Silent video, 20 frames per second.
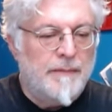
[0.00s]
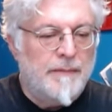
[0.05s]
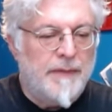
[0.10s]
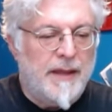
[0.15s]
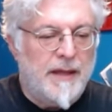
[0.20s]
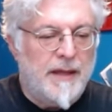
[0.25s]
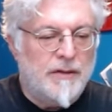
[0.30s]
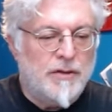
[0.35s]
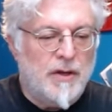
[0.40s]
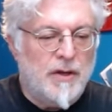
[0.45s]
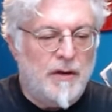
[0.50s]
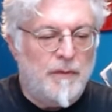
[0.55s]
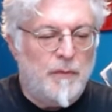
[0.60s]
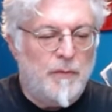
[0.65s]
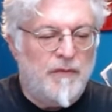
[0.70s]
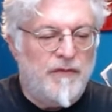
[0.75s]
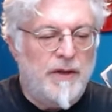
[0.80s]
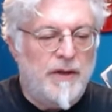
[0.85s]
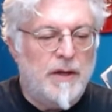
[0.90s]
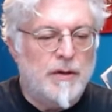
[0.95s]
and she
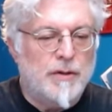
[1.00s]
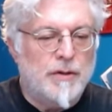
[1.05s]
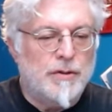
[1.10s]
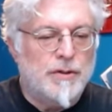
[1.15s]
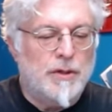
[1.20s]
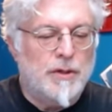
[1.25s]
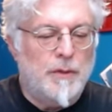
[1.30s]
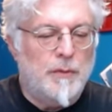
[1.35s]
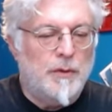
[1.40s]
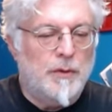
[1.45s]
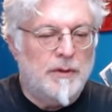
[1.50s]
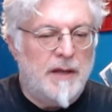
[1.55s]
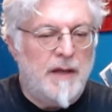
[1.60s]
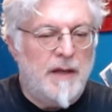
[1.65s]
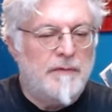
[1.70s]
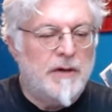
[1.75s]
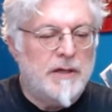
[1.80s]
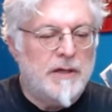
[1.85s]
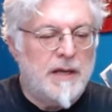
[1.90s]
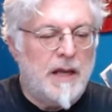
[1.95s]
fears she will
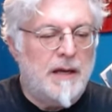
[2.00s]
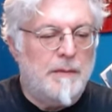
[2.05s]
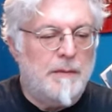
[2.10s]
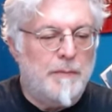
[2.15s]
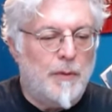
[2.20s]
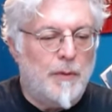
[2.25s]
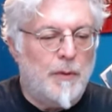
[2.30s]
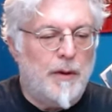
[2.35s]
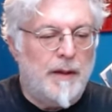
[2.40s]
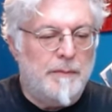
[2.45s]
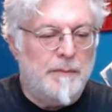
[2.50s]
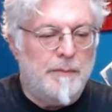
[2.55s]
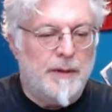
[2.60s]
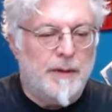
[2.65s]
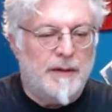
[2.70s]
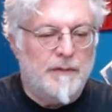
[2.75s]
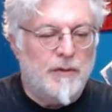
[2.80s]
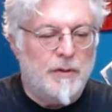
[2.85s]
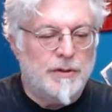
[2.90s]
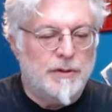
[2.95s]
never date a boy. But,
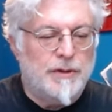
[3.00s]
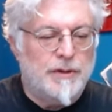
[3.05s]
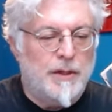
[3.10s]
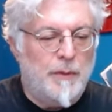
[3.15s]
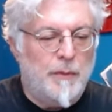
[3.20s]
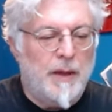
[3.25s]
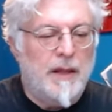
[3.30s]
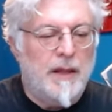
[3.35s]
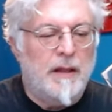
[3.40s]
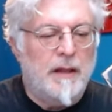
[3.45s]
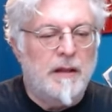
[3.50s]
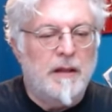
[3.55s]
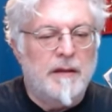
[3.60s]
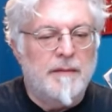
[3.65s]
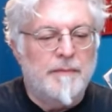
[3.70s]
of course, she will,